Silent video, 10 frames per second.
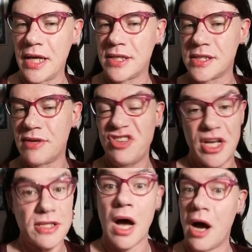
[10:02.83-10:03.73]
collectors and
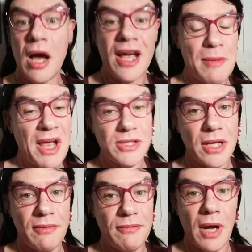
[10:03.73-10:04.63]
everything. Yes, I am
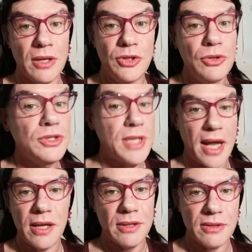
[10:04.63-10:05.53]
actually a huge
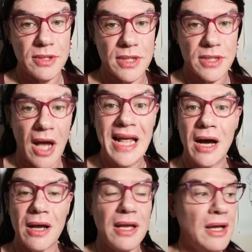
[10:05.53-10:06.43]
tank enthusiast.
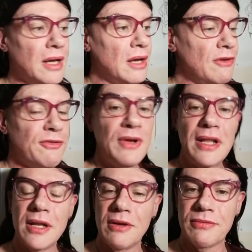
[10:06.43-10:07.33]
I
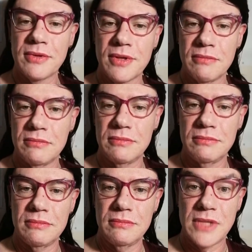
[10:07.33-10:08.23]
fell in love with
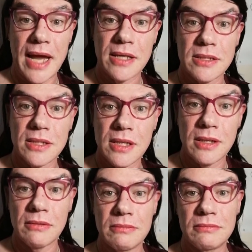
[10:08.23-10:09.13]
tanks as a
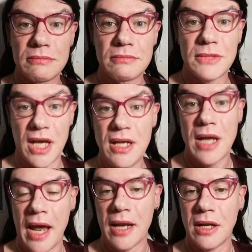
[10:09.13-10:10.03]
little
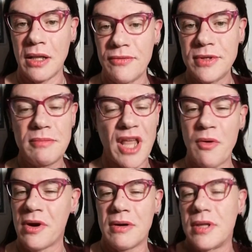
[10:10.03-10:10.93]
kid and loved them.
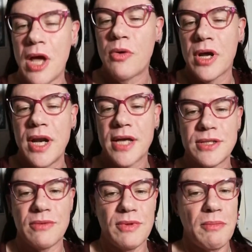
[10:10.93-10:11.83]
They were a
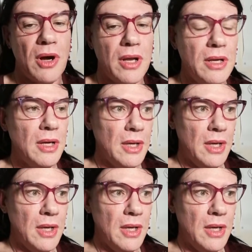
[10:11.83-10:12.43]
connection with my